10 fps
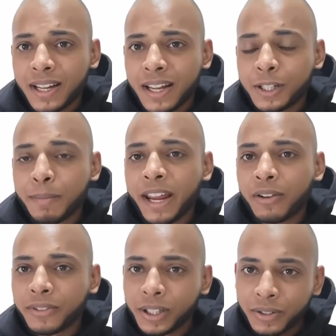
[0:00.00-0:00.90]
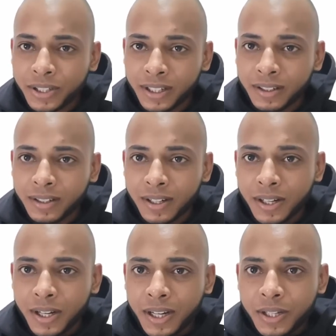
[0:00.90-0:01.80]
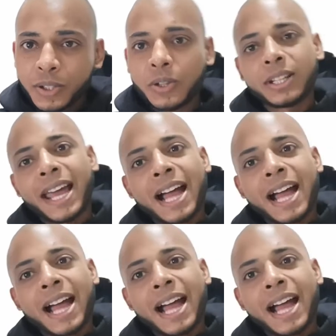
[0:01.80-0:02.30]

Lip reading: is made of gluten. So the